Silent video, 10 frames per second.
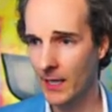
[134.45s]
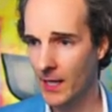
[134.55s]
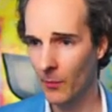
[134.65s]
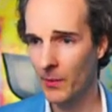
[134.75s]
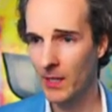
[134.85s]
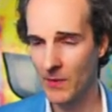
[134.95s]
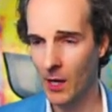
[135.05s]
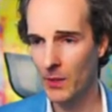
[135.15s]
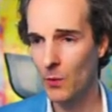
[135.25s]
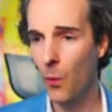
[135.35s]
There'll be there'll
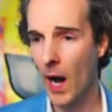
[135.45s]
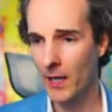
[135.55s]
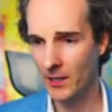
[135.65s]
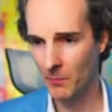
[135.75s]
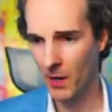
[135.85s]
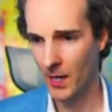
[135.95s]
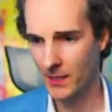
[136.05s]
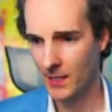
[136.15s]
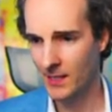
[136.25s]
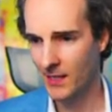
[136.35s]
be wild
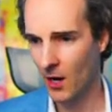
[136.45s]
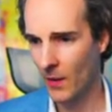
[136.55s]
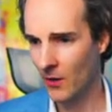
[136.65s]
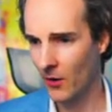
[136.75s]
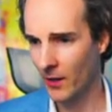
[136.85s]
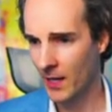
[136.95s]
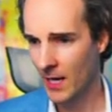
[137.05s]
parties going on